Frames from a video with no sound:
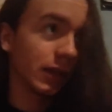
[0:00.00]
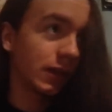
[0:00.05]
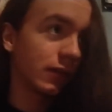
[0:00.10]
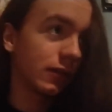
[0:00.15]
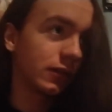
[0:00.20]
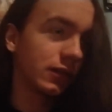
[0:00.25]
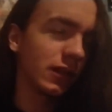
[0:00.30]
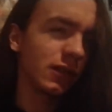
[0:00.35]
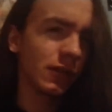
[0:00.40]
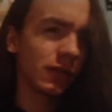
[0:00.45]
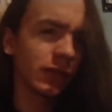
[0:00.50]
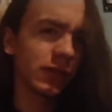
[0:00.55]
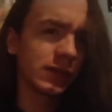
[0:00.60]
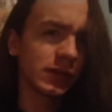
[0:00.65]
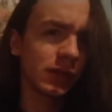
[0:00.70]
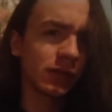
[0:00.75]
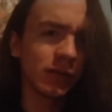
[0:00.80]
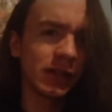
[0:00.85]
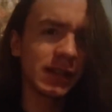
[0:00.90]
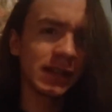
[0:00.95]
There's
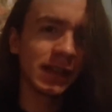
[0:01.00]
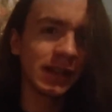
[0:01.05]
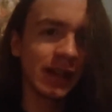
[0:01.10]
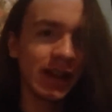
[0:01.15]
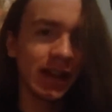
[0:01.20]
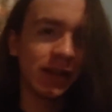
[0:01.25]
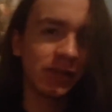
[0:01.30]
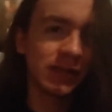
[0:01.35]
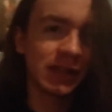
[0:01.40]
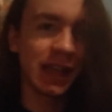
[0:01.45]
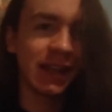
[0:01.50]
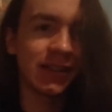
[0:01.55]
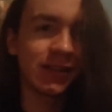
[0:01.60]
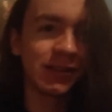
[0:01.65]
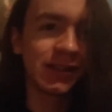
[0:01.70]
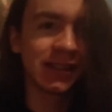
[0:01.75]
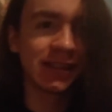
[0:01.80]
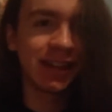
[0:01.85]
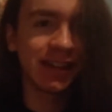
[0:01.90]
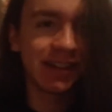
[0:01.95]
a reason I have
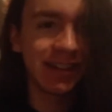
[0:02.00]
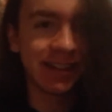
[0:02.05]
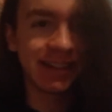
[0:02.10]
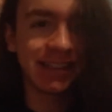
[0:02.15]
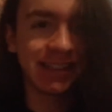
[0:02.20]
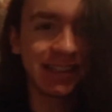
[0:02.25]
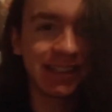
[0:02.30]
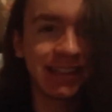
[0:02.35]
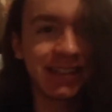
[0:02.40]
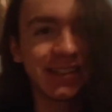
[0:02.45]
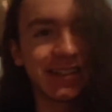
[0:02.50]
Tails Linux.